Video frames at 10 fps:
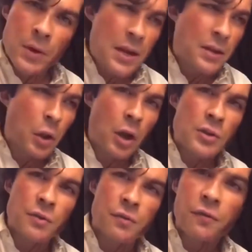need to launch a
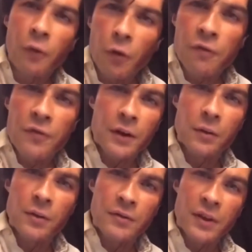full federal
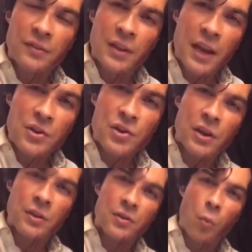investigation
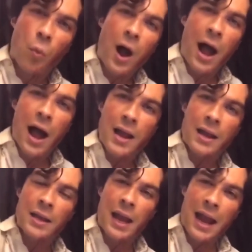into why
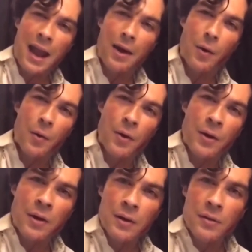and how
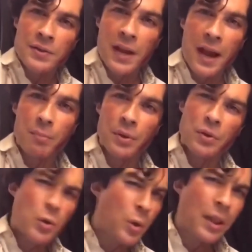this happened.
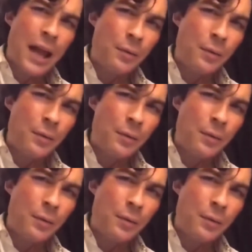Who allowed